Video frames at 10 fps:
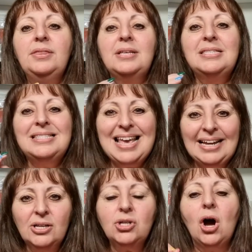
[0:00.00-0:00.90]
The
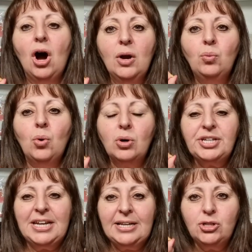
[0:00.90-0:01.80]
second I walked
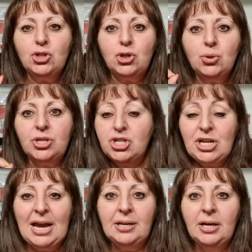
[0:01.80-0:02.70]
into the
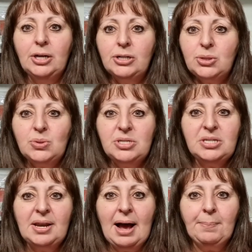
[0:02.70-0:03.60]
shed to
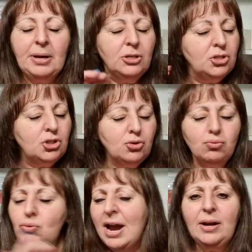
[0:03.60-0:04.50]
set up,
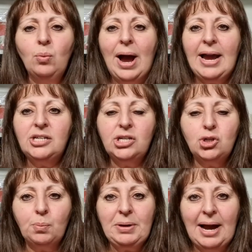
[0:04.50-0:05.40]
straight away she
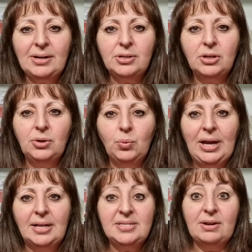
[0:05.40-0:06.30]
took me under her
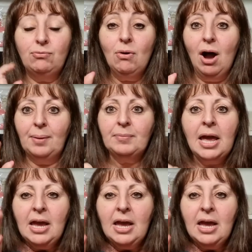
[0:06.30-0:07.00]
wing and said, right,